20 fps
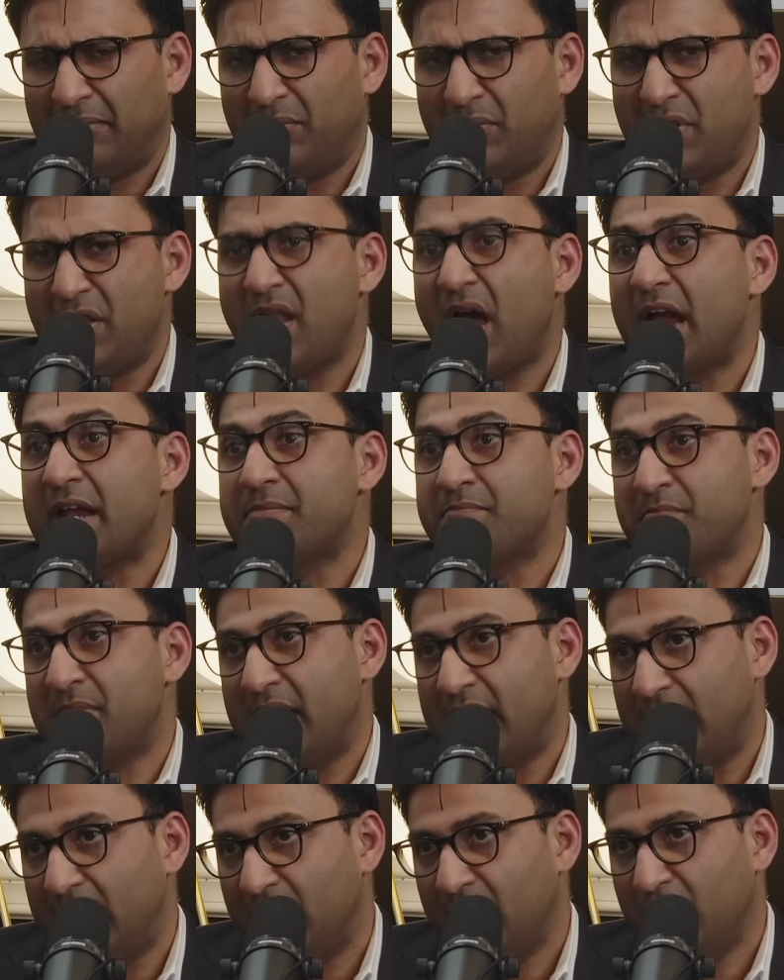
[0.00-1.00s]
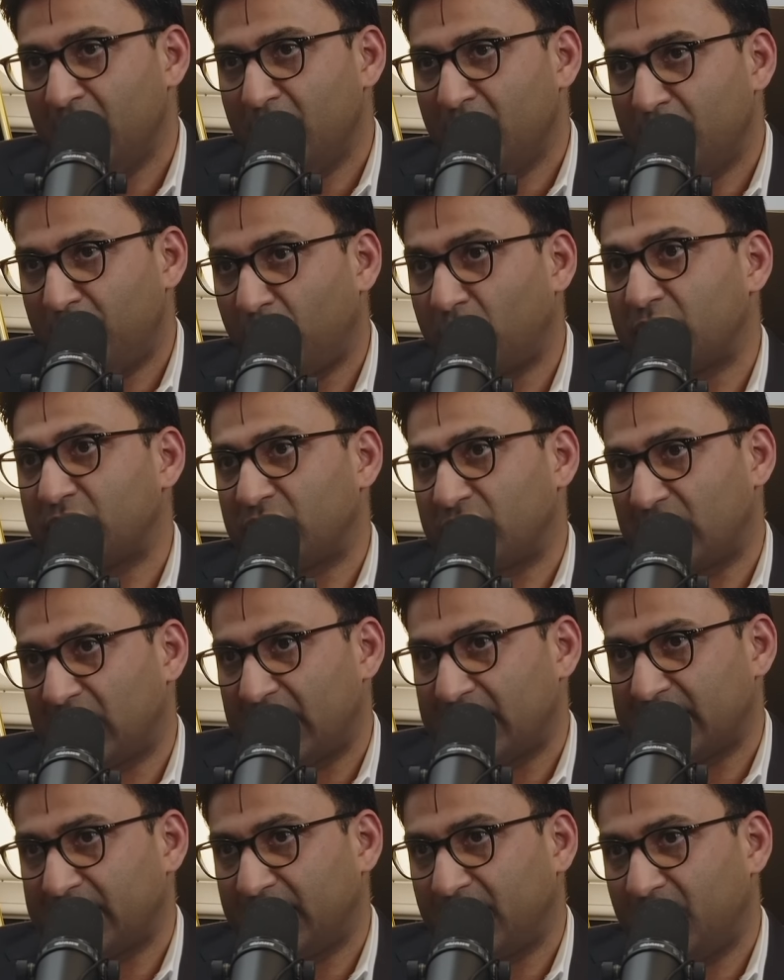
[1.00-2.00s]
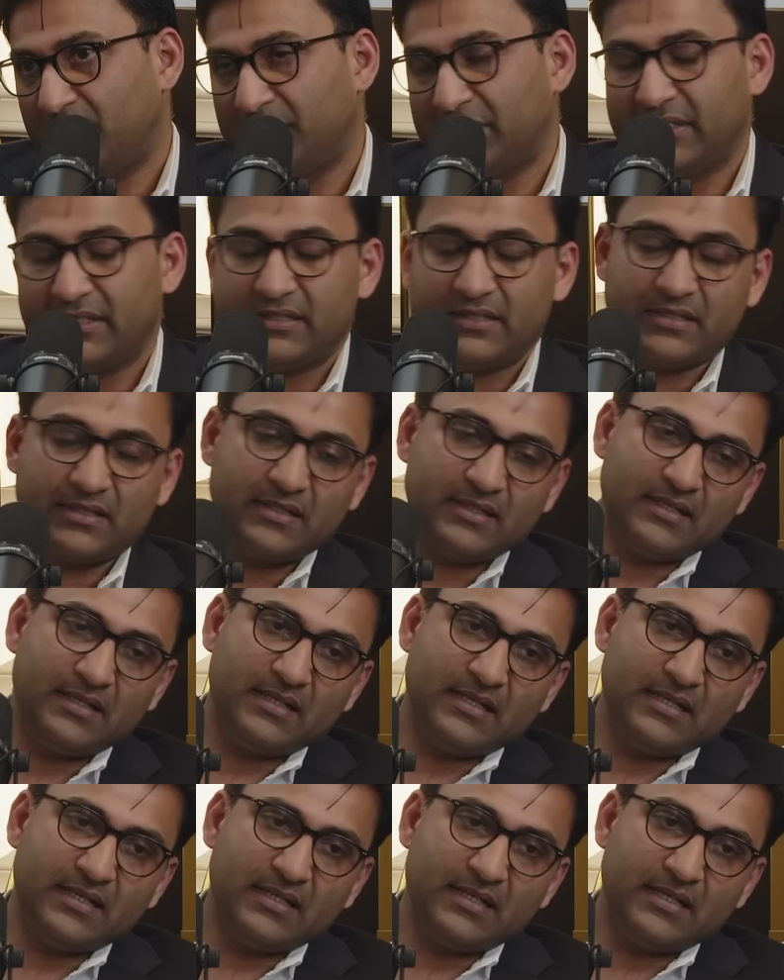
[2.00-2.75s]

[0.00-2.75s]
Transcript: nightmare for digital asset companies.